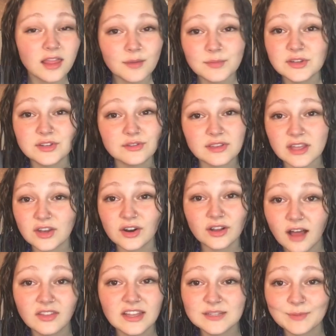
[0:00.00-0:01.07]
let me do theater
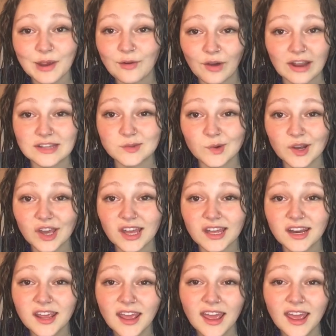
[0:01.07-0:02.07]
unless my grades were good.